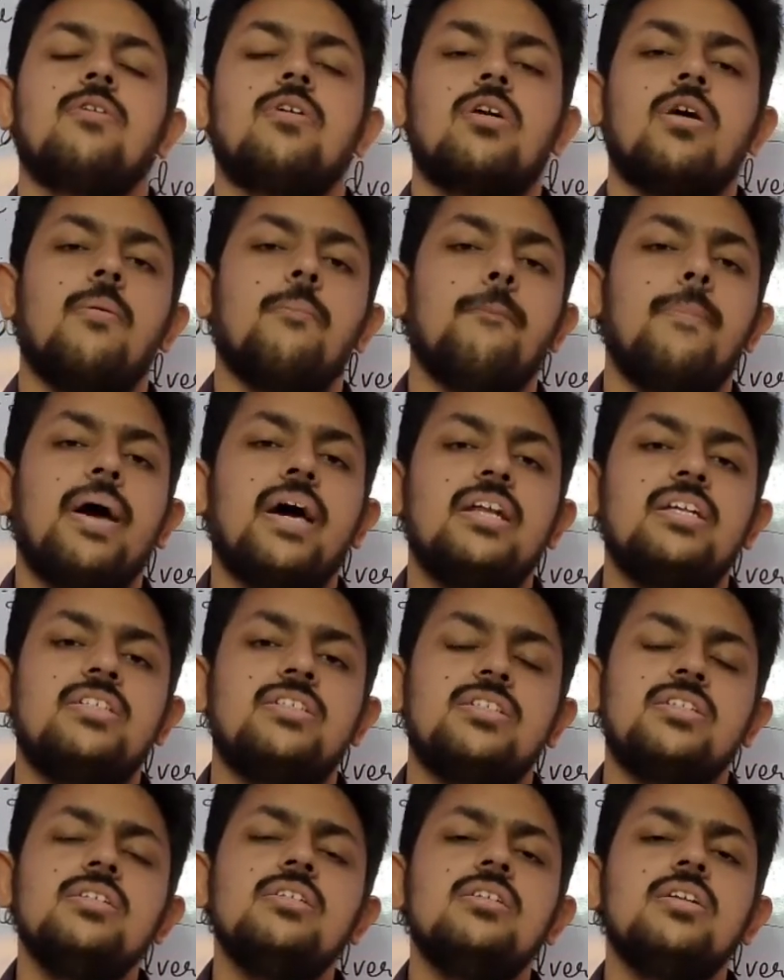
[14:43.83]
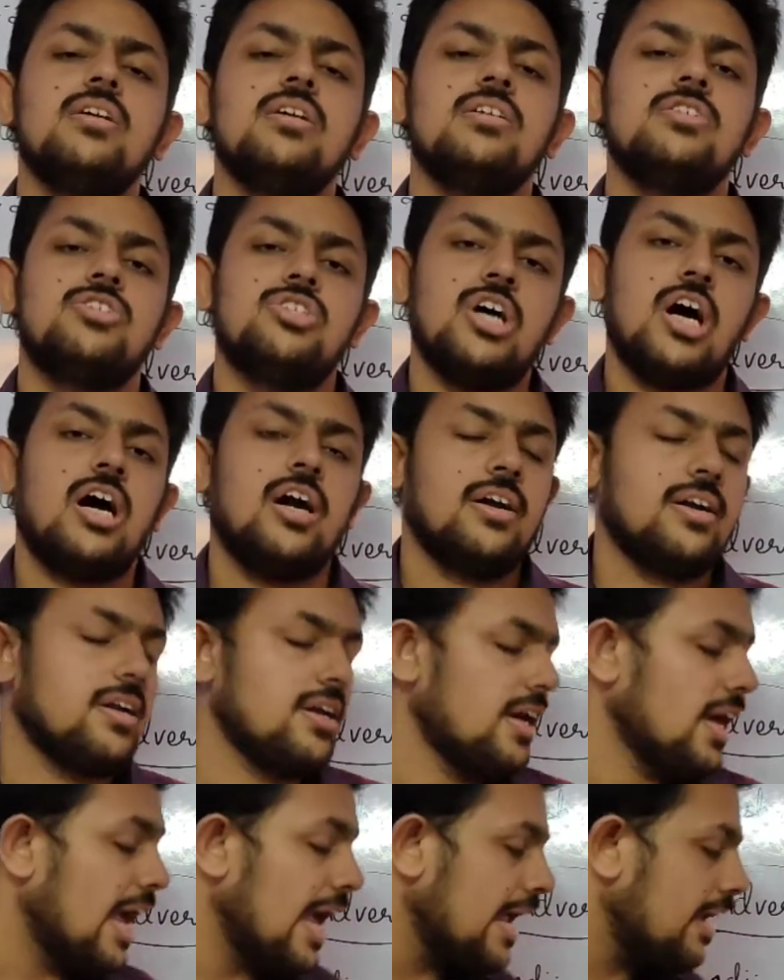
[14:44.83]
comparison chart
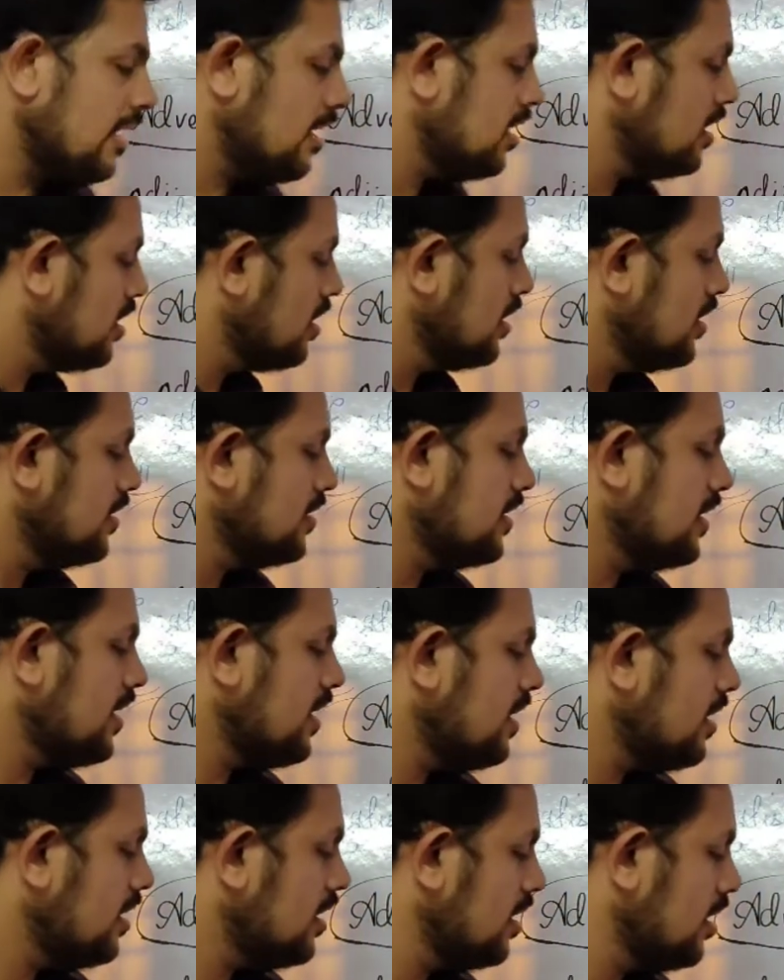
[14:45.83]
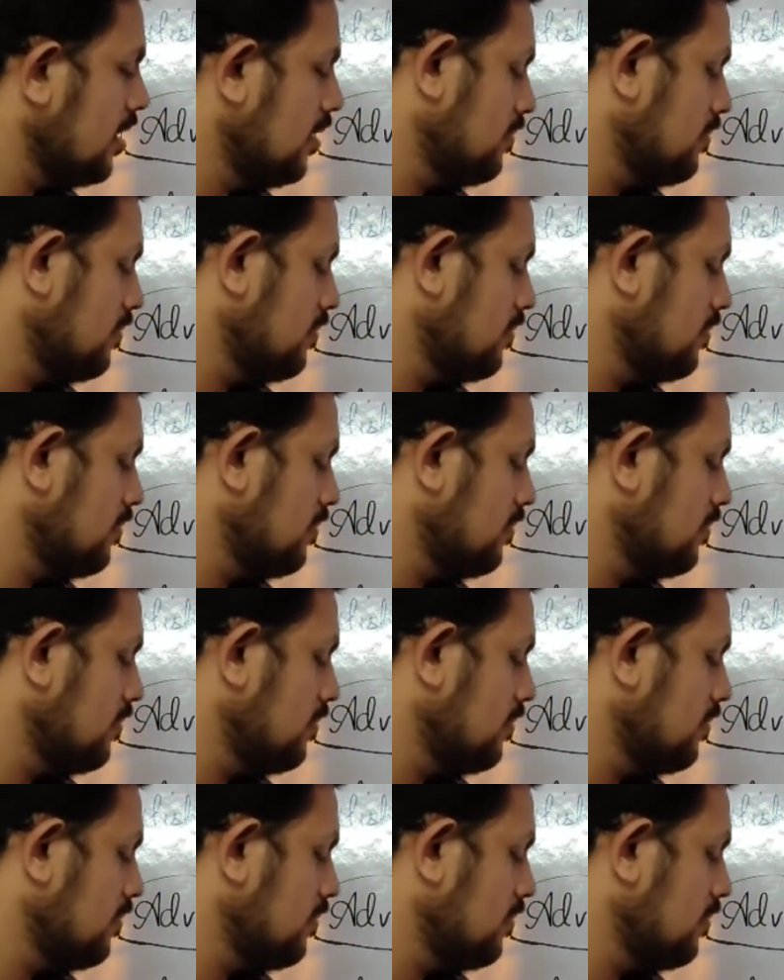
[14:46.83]
and the